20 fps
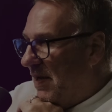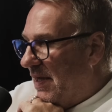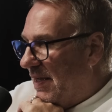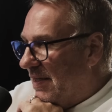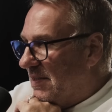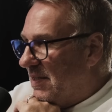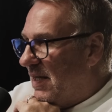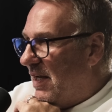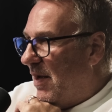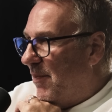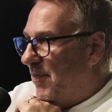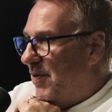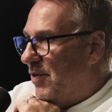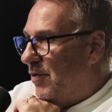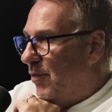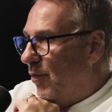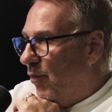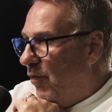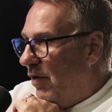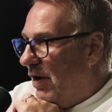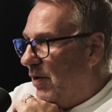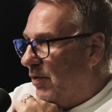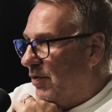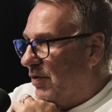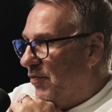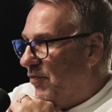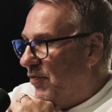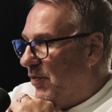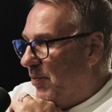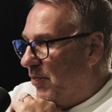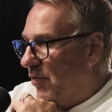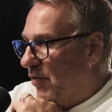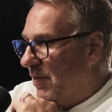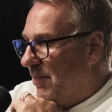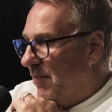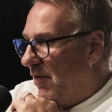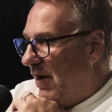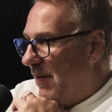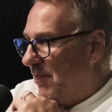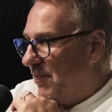biggest club in the world of football,
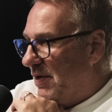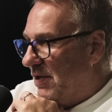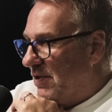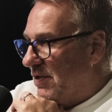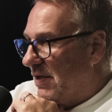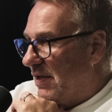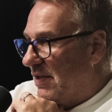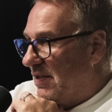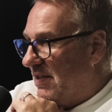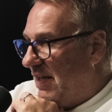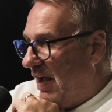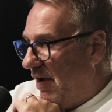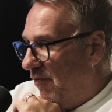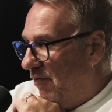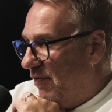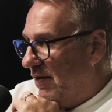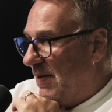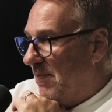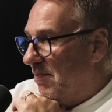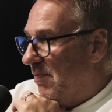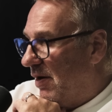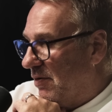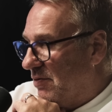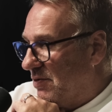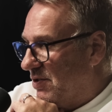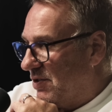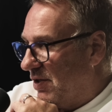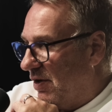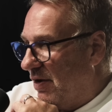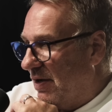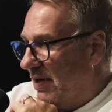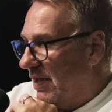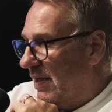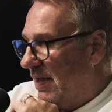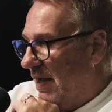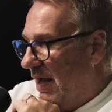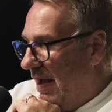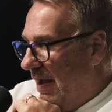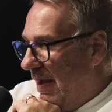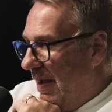in my opinion, and definitely, most
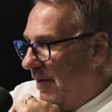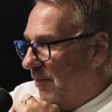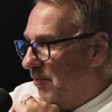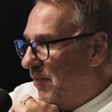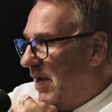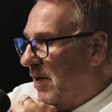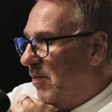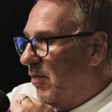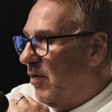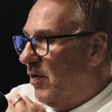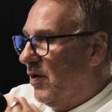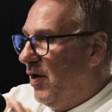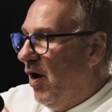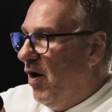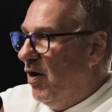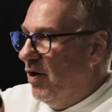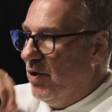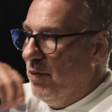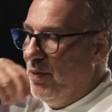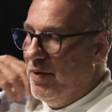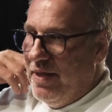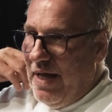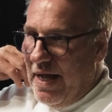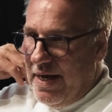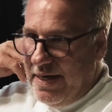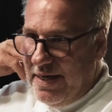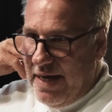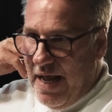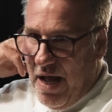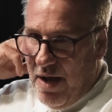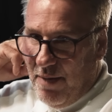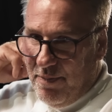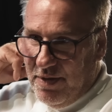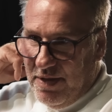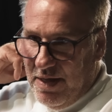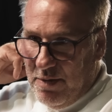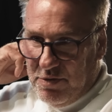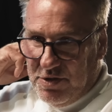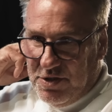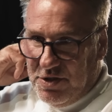certainly, people would argue with that now.
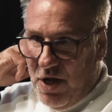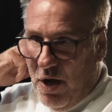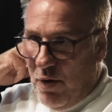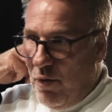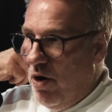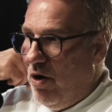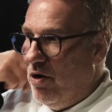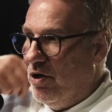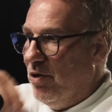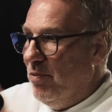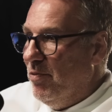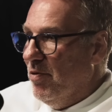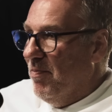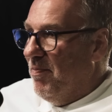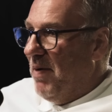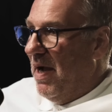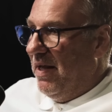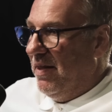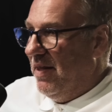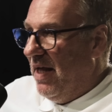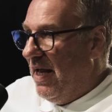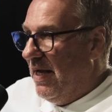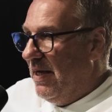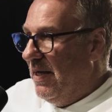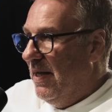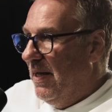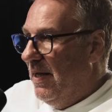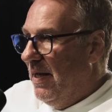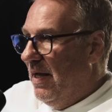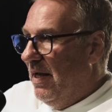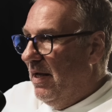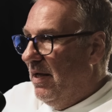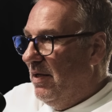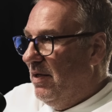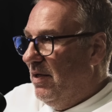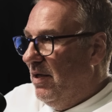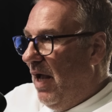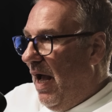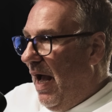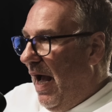But there was no argument back then,
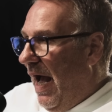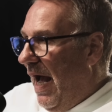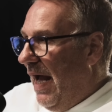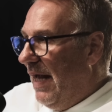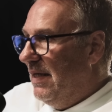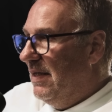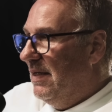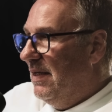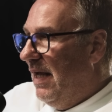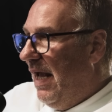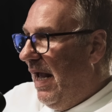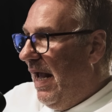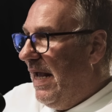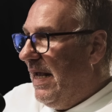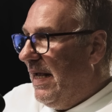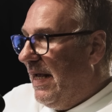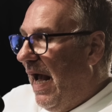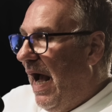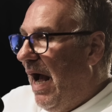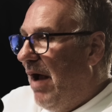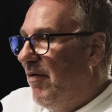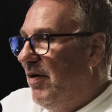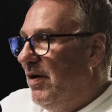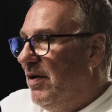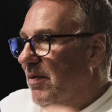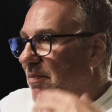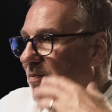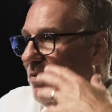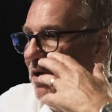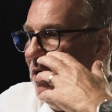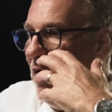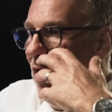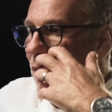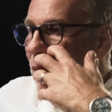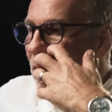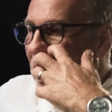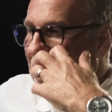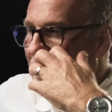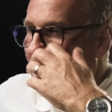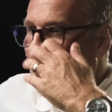and he carried them. You know,
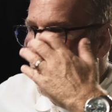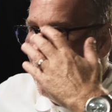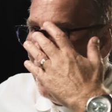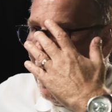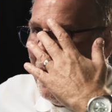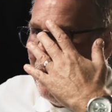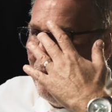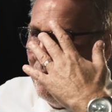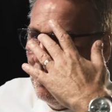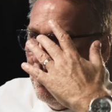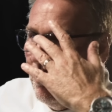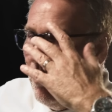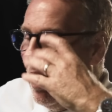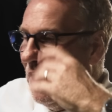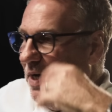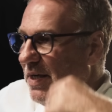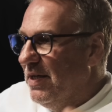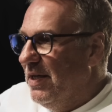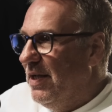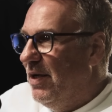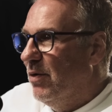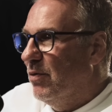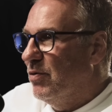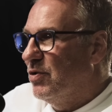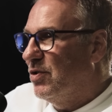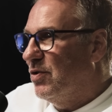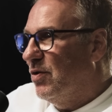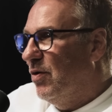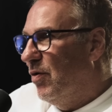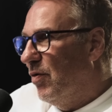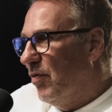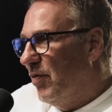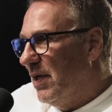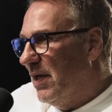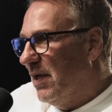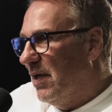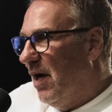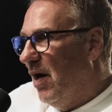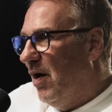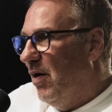winning games one 0
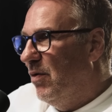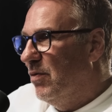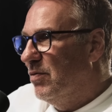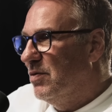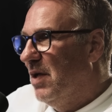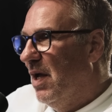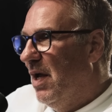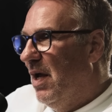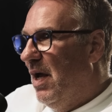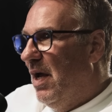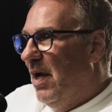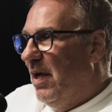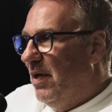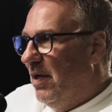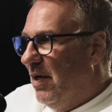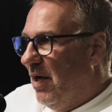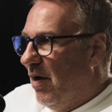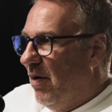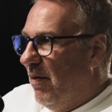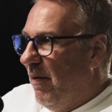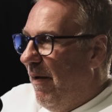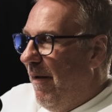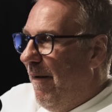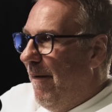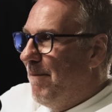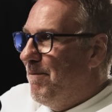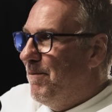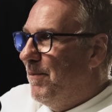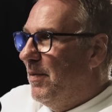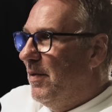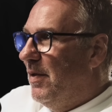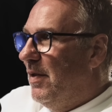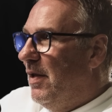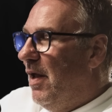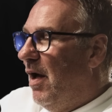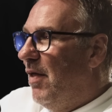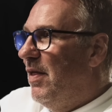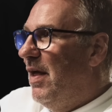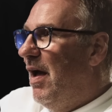scoring goals. You know, you know